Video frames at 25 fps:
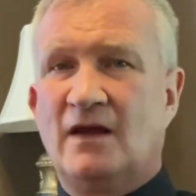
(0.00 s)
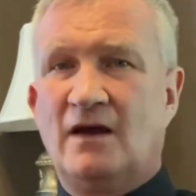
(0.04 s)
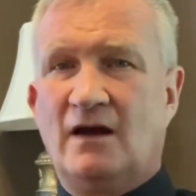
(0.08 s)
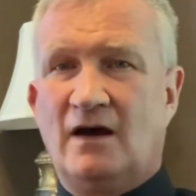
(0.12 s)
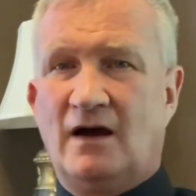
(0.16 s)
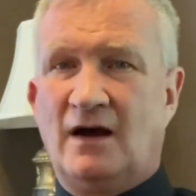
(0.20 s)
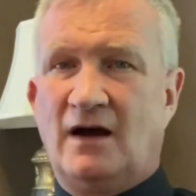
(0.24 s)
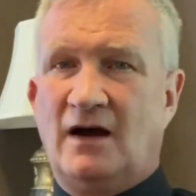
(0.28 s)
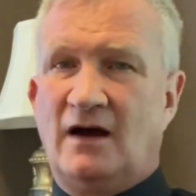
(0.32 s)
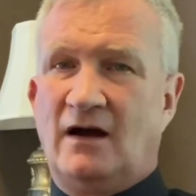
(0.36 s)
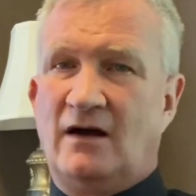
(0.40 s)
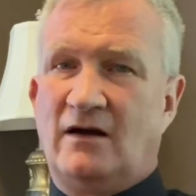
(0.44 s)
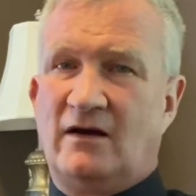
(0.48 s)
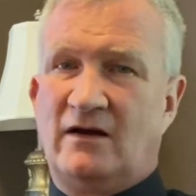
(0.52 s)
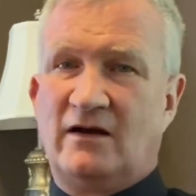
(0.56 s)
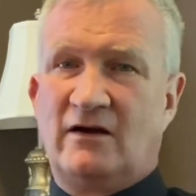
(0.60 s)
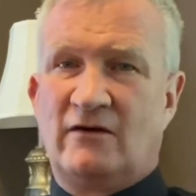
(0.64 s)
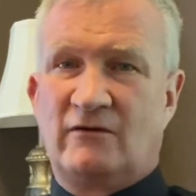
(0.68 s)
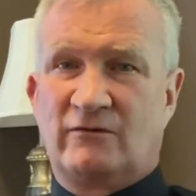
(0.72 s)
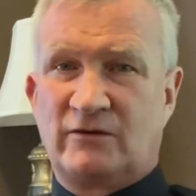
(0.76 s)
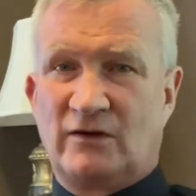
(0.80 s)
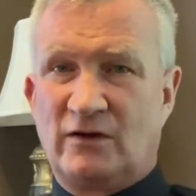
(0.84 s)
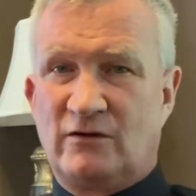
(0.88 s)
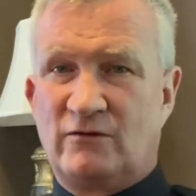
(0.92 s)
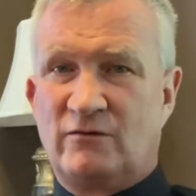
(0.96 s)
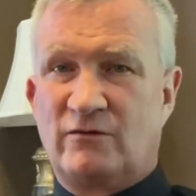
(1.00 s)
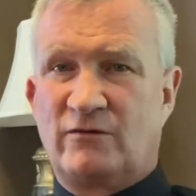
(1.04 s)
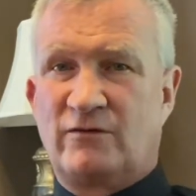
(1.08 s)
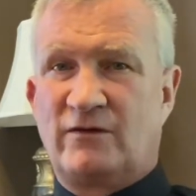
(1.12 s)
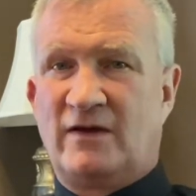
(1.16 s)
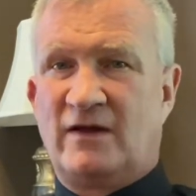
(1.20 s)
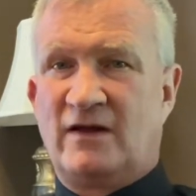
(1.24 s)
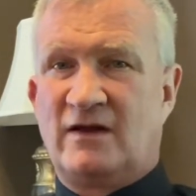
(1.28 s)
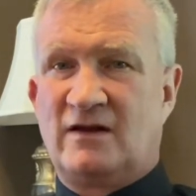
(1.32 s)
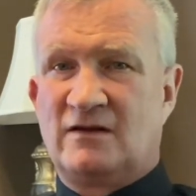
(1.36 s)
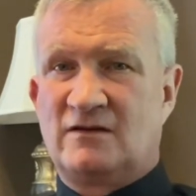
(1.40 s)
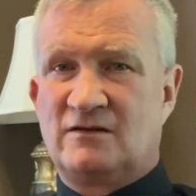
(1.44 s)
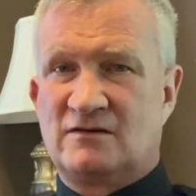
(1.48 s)
of good
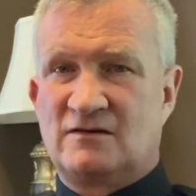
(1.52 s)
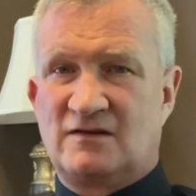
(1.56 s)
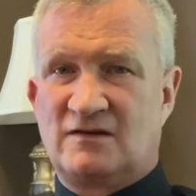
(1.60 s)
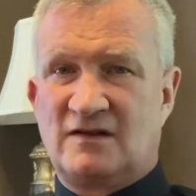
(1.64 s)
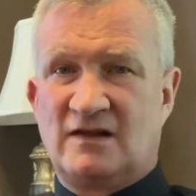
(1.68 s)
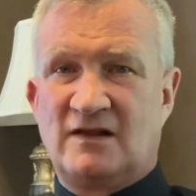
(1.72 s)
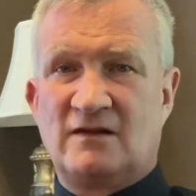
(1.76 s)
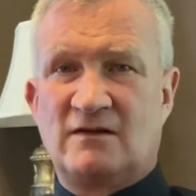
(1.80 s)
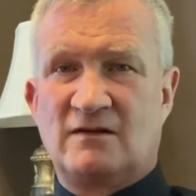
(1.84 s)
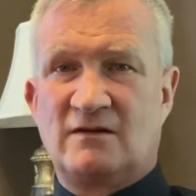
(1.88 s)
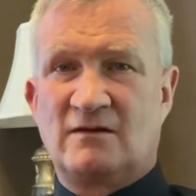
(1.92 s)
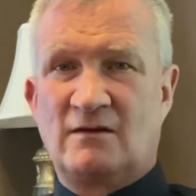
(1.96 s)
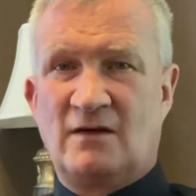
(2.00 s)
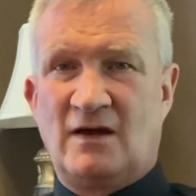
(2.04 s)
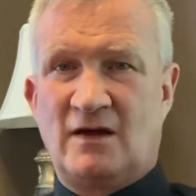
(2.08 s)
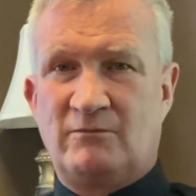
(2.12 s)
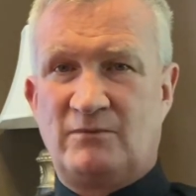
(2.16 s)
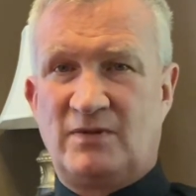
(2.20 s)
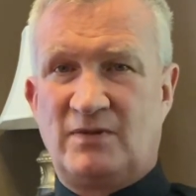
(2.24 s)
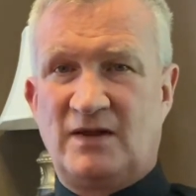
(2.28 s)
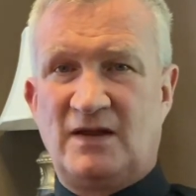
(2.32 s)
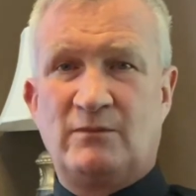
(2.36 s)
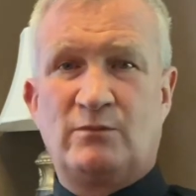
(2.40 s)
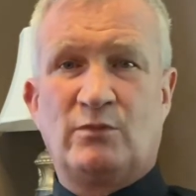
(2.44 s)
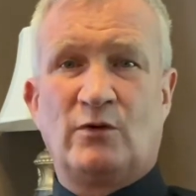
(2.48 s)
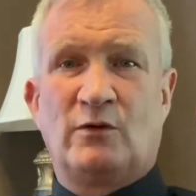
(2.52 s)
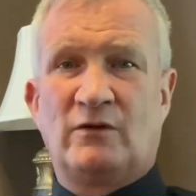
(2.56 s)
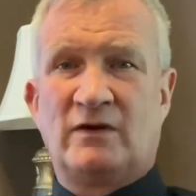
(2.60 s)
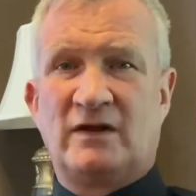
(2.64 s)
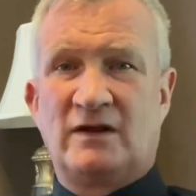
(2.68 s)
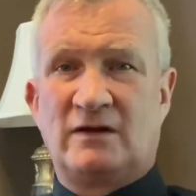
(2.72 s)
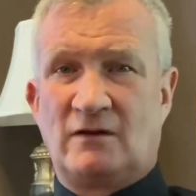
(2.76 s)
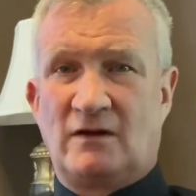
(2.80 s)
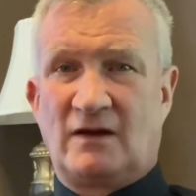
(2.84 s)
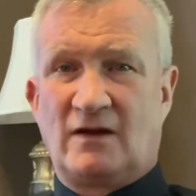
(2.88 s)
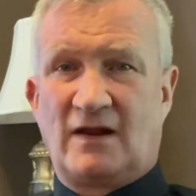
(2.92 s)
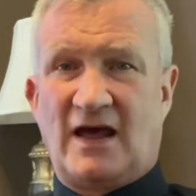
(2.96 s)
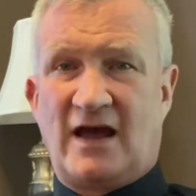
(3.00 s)
friends and people in
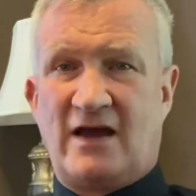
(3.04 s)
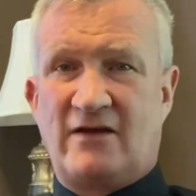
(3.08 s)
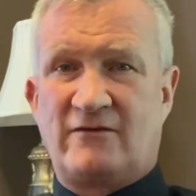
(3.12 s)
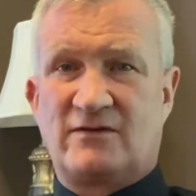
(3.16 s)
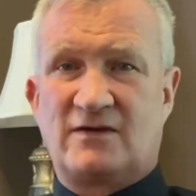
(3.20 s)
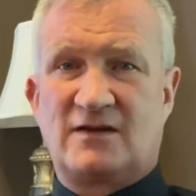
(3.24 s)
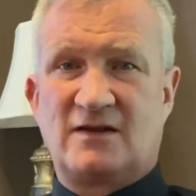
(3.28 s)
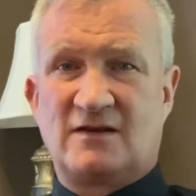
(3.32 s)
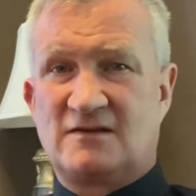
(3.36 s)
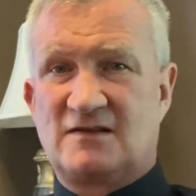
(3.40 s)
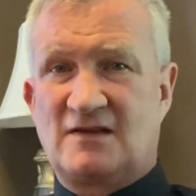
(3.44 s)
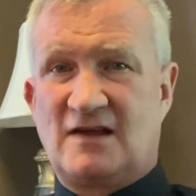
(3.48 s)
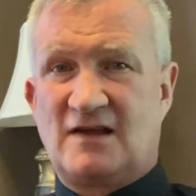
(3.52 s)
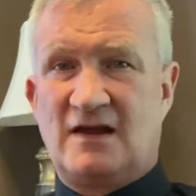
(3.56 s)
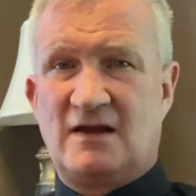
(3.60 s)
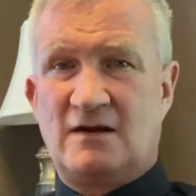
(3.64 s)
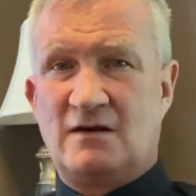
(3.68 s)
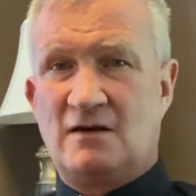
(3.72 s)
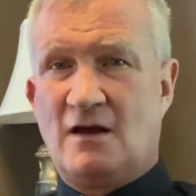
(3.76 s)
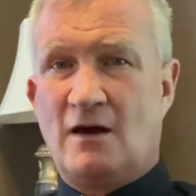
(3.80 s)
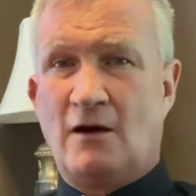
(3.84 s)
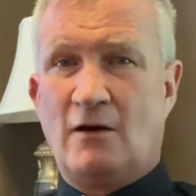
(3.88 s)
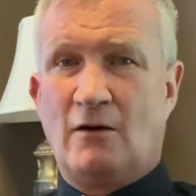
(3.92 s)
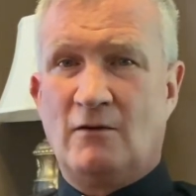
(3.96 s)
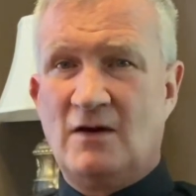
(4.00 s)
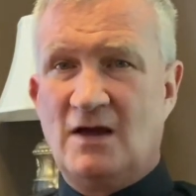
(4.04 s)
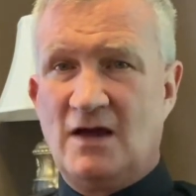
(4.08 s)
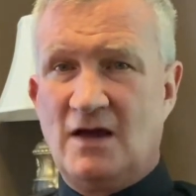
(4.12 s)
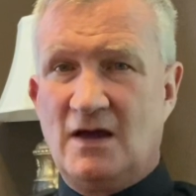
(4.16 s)
your life to say no.